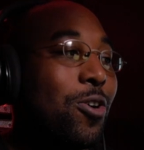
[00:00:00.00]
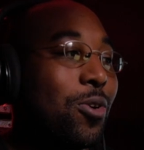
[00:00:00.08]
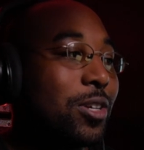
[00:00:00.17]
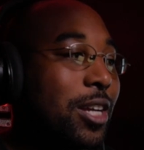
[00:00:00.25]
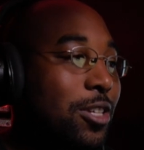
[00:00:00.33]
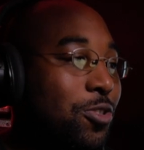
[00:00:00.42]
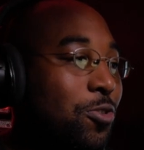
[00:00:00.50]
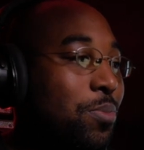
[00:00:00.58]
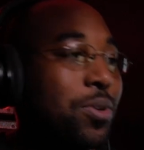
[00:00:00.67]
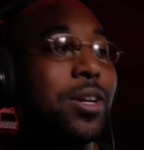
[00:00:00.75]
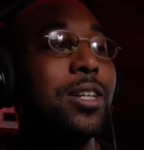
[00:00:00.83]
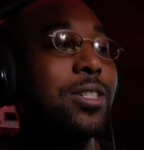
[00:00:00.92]
orchestral
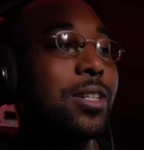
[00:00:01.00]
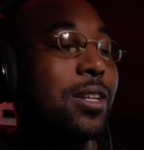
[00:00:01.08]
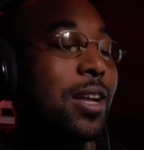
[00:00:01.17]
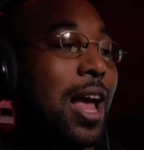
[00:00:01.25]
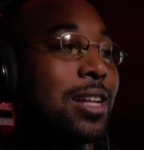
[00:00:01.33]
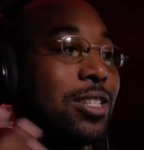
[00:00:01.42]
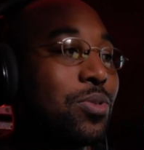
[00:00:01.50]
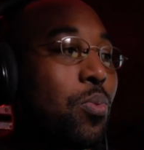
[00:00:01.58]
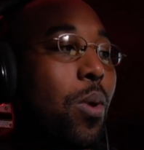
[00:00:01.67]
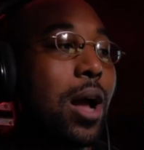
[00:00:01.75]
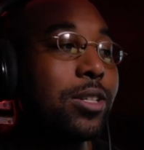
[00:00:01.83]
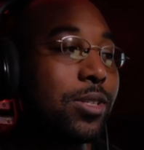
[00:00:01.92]
percussion. I just
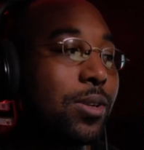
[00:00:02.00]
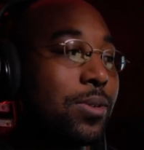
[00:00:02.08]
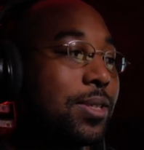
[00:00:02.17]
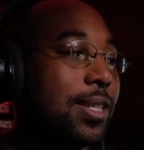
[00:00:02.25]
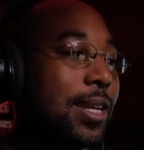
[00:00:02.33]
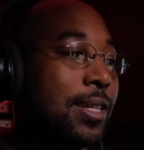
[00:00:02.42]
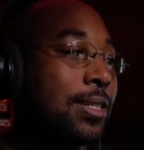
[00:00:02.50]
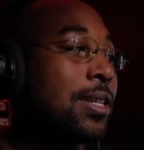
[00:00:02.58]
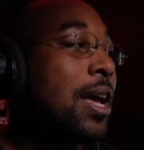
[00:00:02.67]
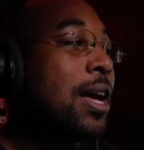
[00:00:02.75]
watch those things.